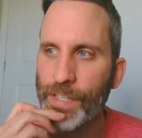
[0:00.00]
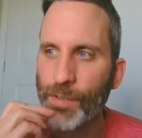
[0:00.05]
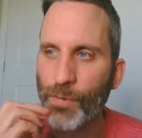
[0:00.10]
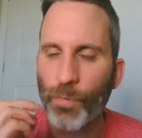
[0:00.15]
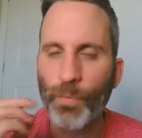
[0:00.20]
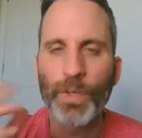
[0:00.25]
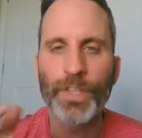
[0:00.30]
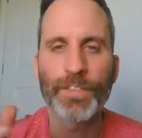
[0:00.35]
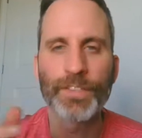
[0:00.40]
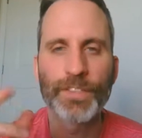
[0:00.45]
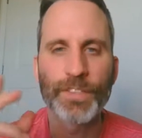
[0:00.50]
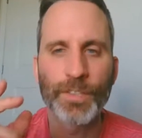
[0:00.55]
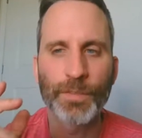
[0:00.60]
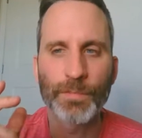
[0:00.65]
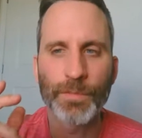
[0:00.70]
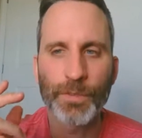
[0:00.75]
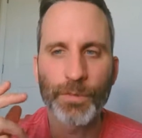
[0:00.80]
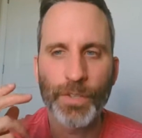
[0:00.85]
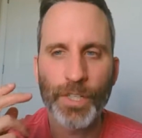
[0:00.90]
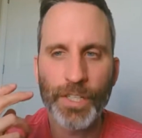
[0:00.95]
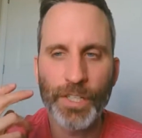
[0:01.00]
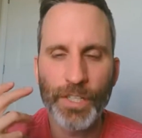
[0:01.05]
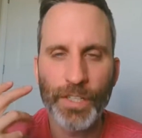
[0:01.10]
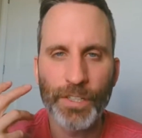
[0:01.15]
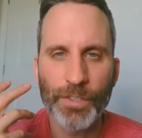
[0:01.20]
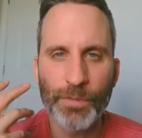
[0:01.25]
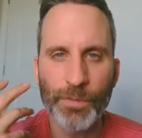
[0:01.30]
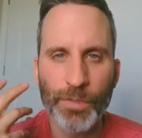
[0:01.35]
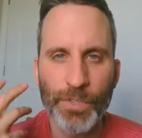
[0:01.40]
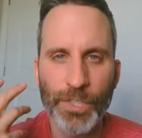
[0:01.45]
wisdom. You want
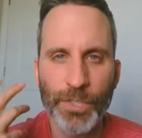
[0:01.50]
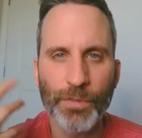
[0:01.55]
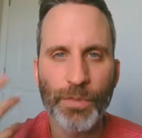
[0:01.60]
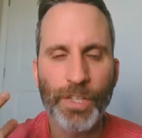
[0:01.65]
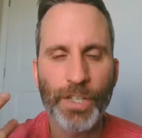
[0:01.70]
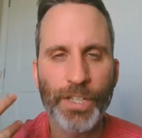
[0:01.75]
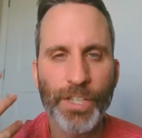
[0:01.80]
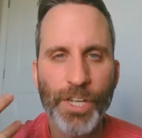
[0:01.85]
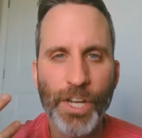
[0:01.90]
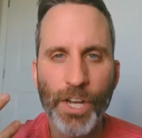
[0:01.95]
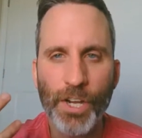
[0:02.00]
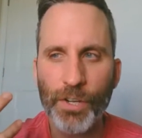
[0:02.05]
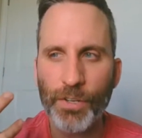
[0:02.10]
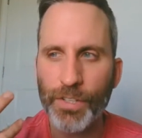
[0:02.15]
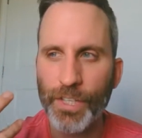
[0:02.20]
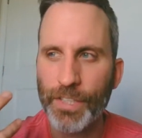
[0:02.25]
to know.